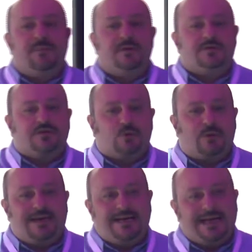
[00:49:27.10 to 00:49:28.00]

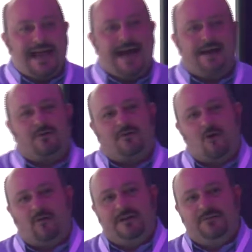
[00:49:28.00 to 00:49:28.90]
Screen and add are
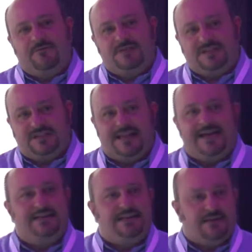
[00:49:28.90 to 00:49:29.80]
only
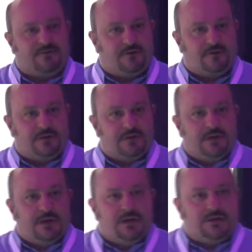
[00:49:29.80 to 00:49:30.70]
slightly different.
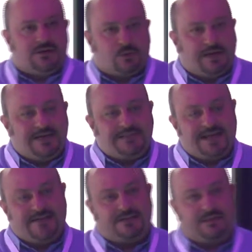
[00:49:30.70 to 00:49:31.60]
Screen
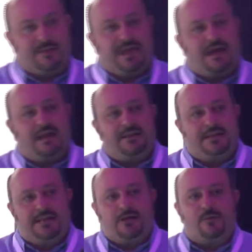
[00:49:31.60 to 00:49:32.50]
tends to be a
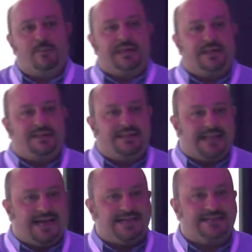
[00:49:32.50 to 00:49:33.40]
little bit
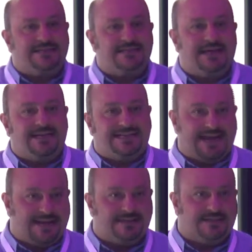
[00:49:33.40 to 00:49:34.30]
less
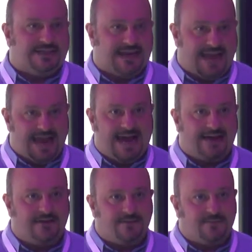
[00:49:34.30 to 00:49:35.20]
intense than
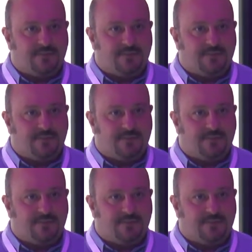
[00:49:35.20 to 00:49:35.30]
add.